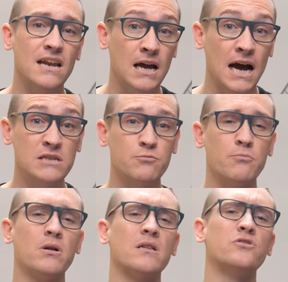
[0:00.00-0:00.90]
a gospel
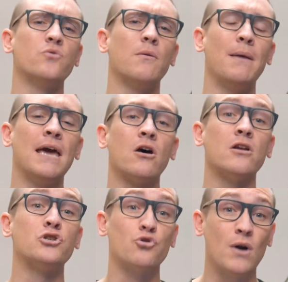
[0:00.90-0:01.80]
booklet to a man on
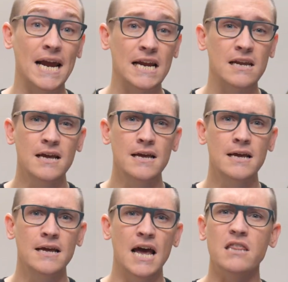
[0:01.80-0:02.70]
a train,
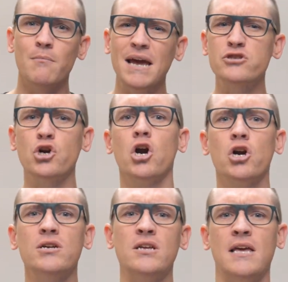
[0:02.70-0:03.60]
and the man
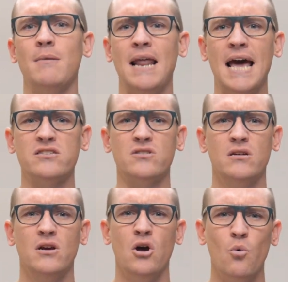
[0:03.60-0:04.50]
turned to him and asked,
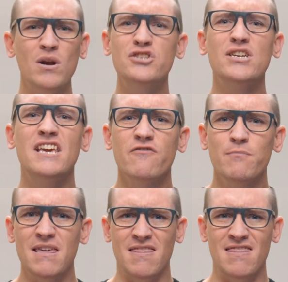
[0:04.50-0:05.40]
"What did you give
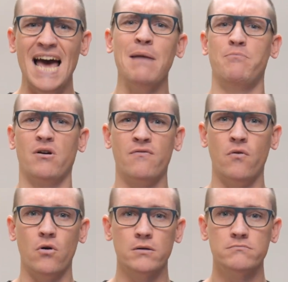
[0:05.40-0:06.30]
me that book
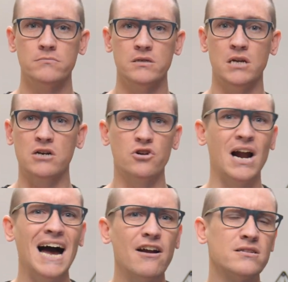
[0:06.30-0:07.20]
for?" Dr.
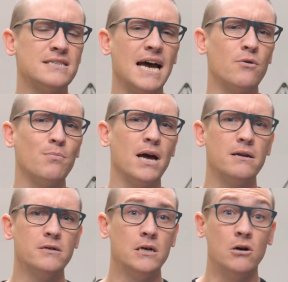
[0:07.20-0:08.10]
Ironside
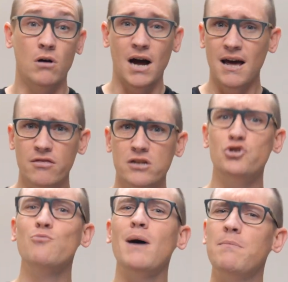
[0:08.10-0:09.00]
replied, "Well, I thought
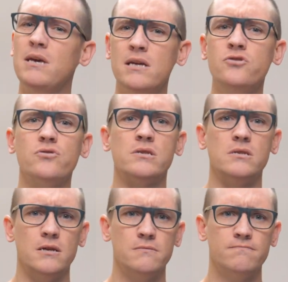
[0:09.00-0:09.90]
you might be
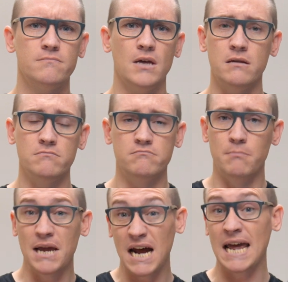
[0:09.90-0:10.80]
interested. And
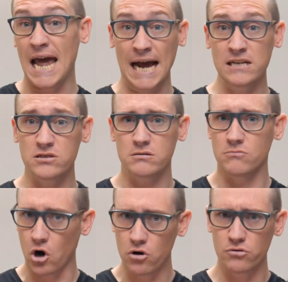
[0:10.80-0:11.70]
may I ask,
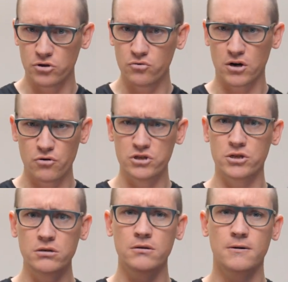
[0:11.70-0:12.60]
are you a Christian?"